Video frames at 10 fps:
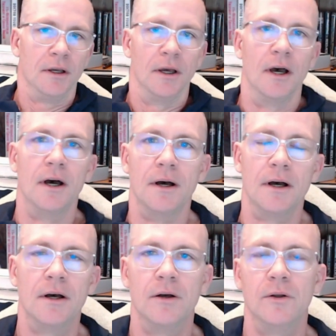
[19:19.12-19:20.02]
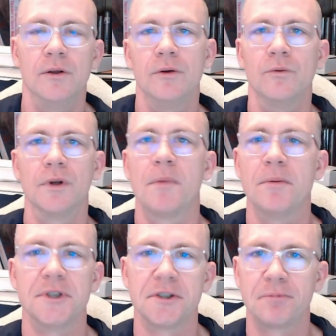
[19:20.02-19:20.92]
One of my
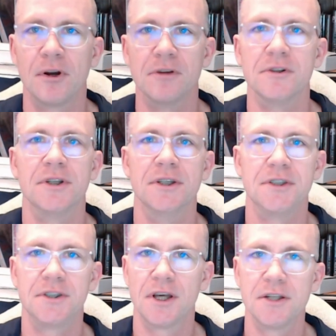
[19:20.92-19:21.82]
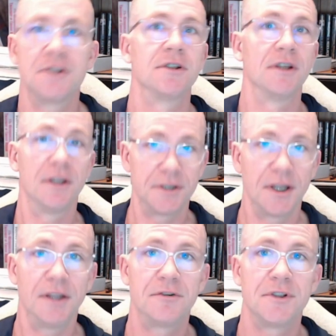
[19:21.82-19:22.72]
business partners, his sons is
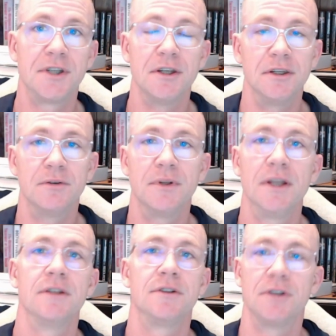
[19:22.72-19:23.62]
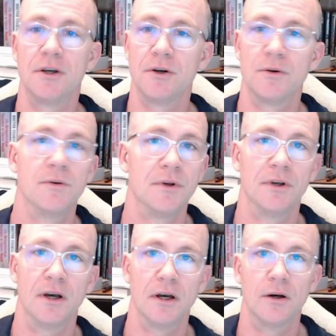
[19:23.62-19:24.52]
interested in doing it, so
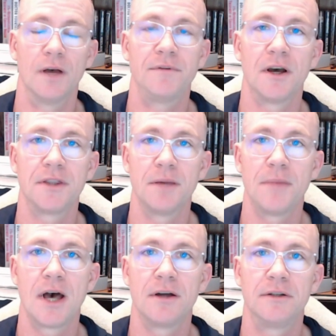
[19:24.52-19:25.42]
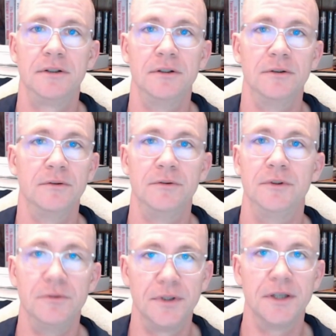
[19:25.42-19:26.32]
I've taught them how to
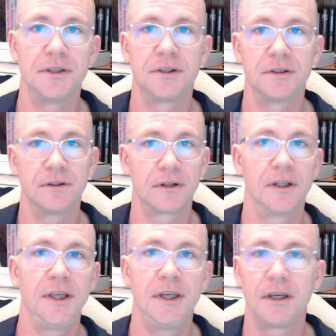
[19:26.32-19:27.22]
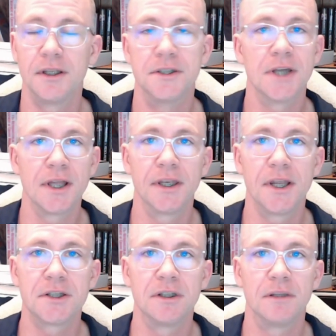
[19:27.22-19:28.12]
do this clean and
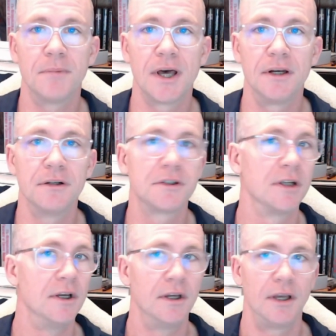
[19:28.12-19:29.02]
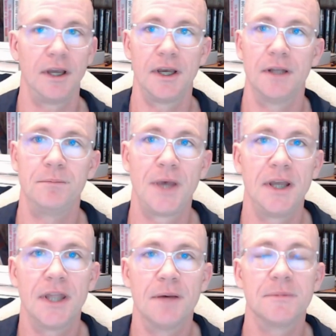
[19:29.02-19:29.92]
consolidation of the miners and
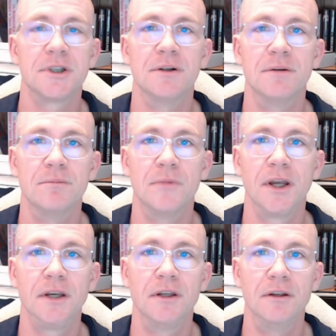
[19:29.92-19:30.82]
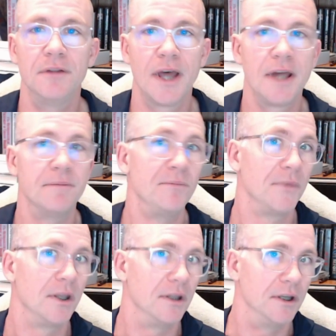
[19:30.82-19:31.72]
pay them some money to do that.
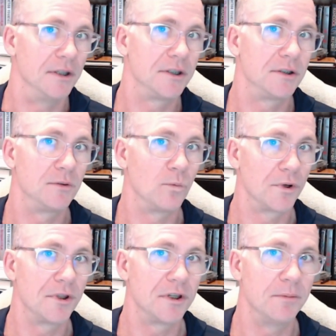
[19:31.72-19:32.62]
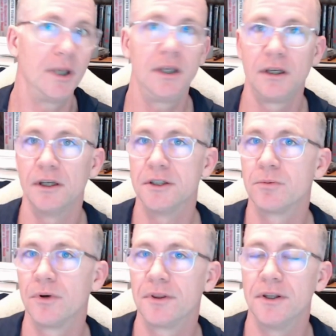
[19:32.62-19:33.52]
It's worth it to me,
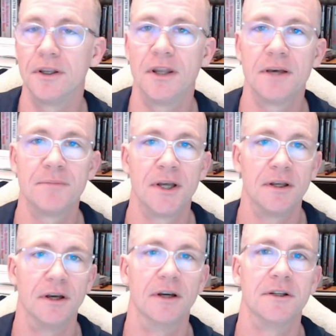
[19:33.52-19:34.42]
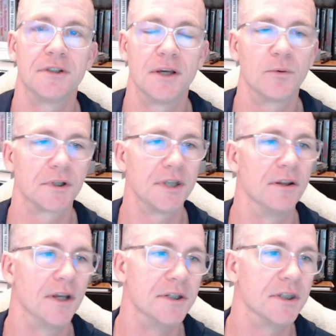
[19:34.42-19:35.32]
it's worth it to them, so that works
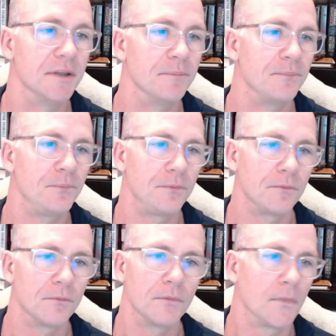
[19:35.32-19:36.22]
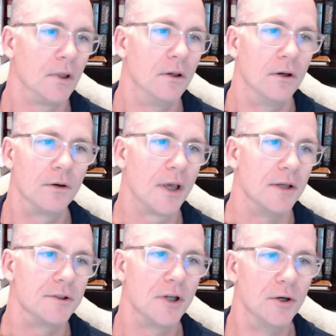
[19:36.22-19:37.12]
out nicely.
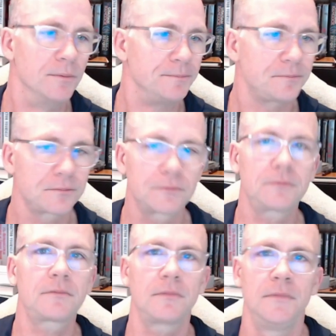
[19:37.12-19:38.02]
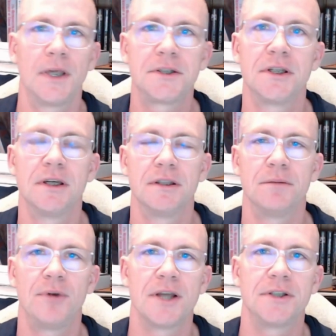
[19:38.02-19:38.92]
Okay, so that's the
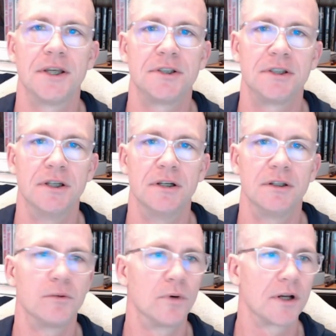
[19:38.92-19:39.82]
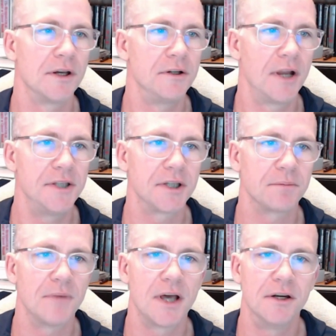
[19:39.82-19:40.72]
process to work on your
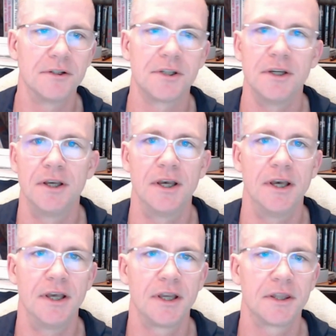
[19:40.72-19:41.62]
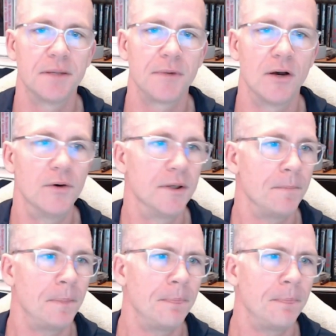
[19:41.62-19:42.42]
ASIC miners and get them going.